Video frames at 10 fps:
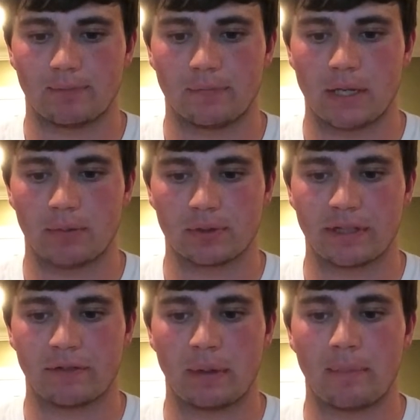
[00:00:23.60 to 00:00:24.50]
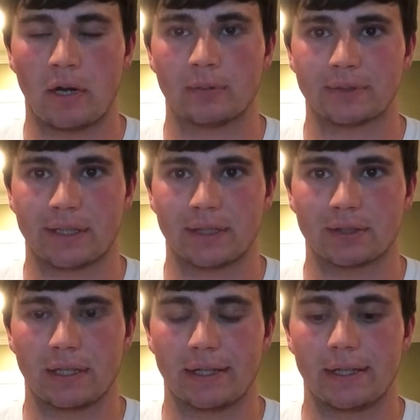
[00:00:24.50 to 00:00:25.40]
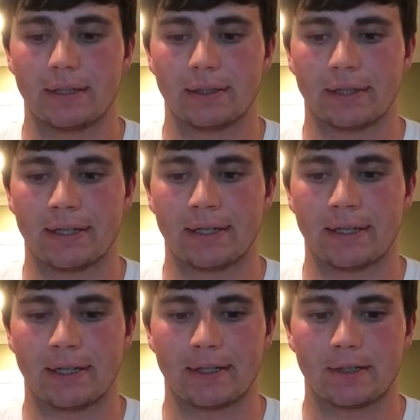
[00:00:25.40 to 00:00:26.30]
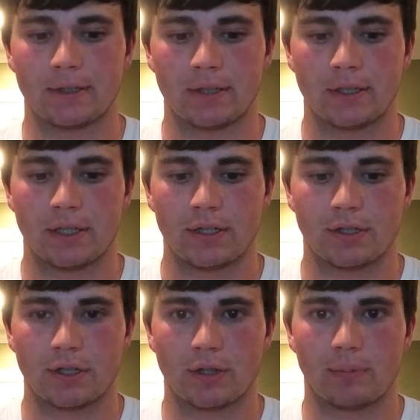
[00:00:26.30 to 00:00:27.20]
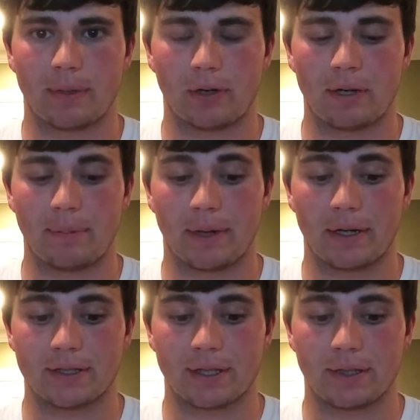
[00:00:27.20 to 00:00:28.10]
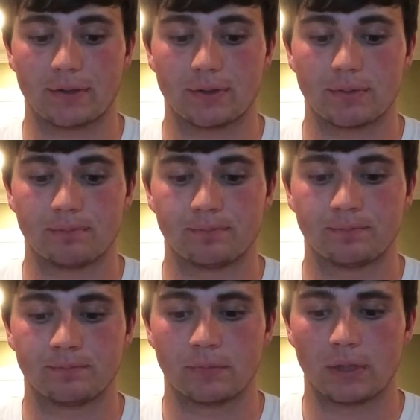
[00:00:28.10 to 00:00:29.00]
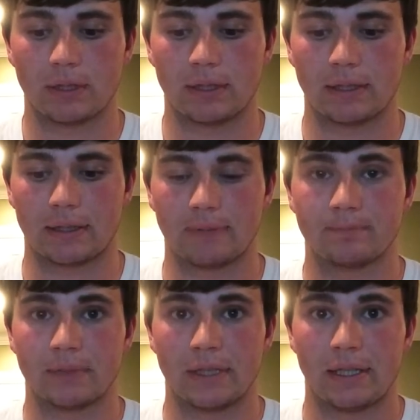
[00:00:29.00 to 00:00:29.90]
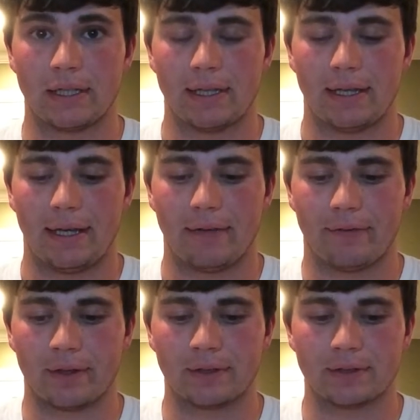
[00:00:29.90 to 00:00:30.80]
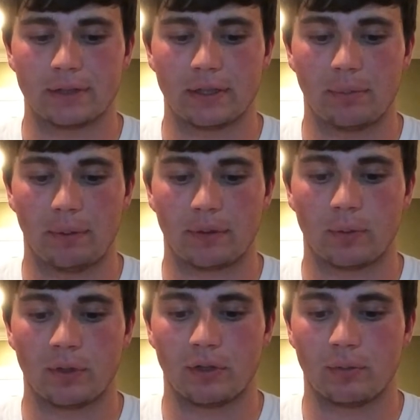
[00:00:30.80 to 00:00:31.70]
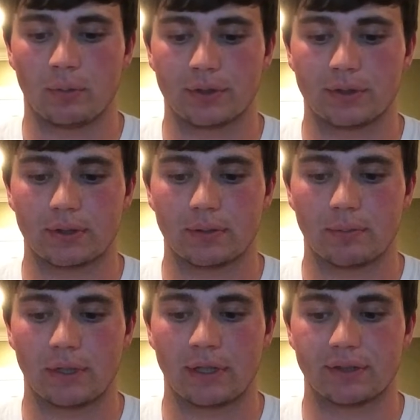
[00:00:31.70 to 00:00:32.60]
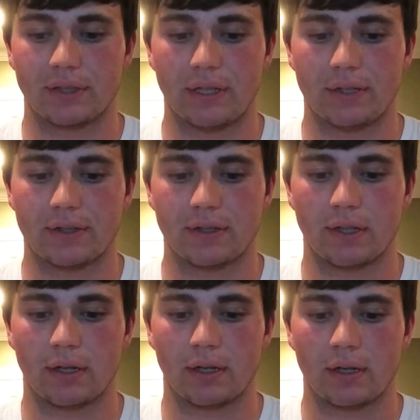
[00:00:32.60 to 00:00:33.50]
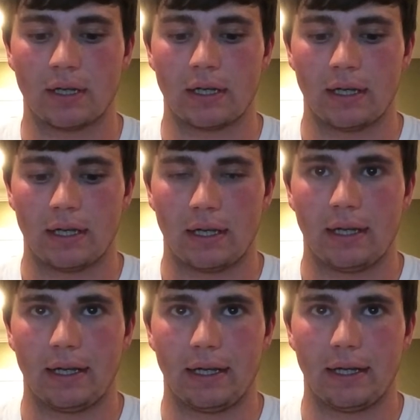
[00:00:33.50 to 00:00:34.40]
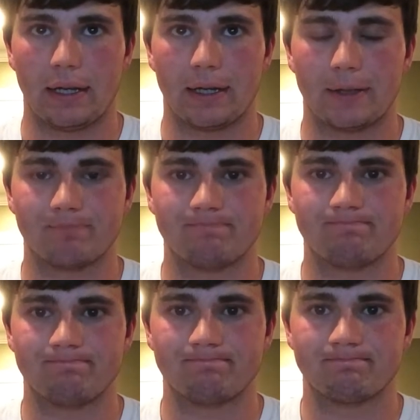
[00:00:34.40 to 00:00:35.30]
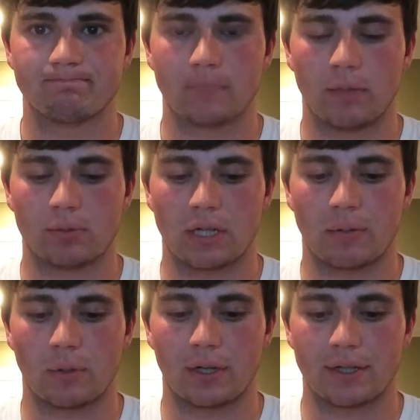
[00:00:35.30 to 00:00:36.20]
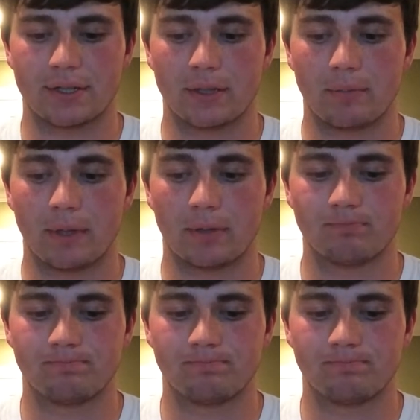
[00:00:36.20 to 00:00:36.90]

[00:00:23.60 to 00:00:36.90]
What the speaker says: He was leaving my mom's house late at night to go to my grandparents' house. Uh, he fell asleep at the wheel and was pronounced dead at the scene. He he was not wearing his seatbelt.